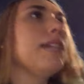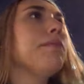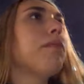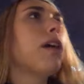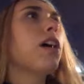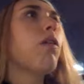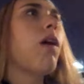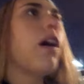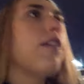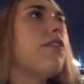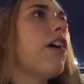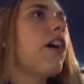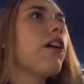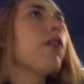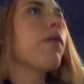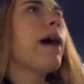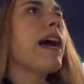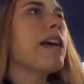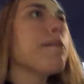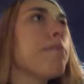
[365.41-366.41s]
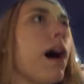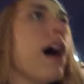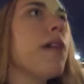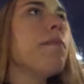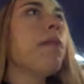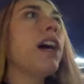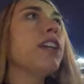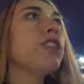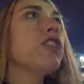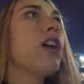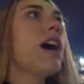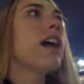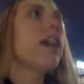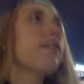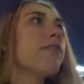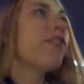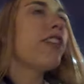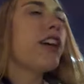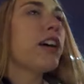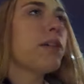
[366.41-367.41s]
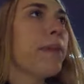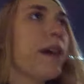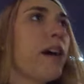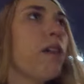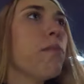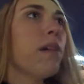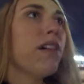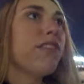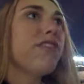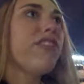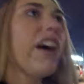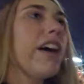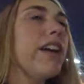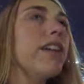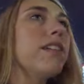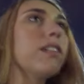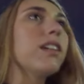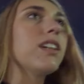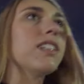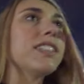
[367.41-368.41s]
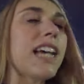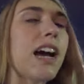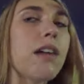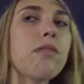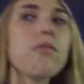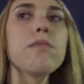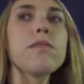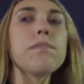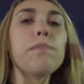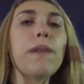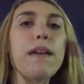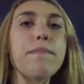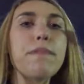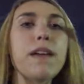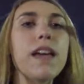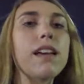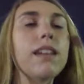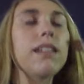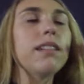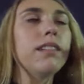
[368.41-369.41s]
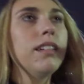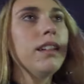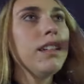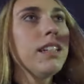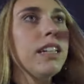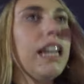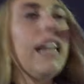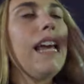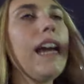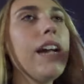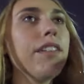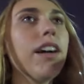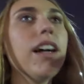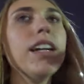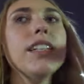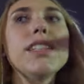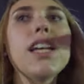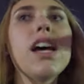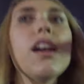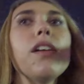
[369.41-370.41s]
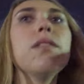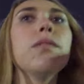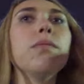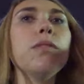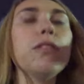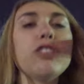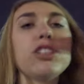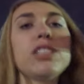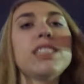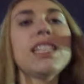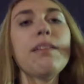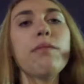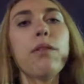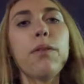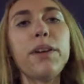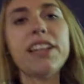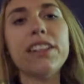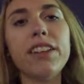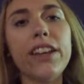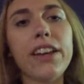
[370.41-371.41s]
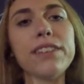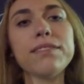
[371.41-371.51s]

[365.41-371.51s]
seem like quite far away, but I might try and film it on my phone because that will be a bit clearer, so we'll just see what we can do.